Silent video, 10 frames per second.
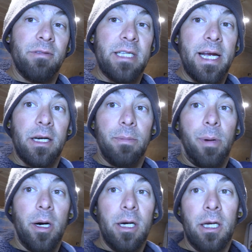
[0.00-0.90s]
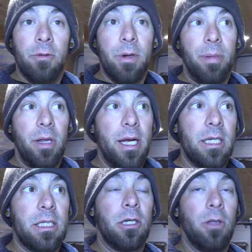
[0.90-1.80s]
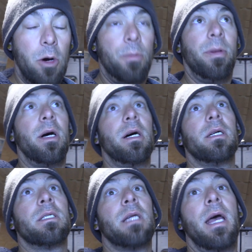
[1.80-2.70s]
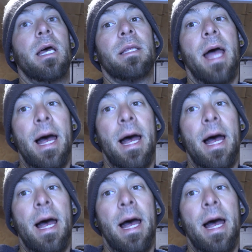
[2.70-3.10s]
have to take it apart and replace glow plugs and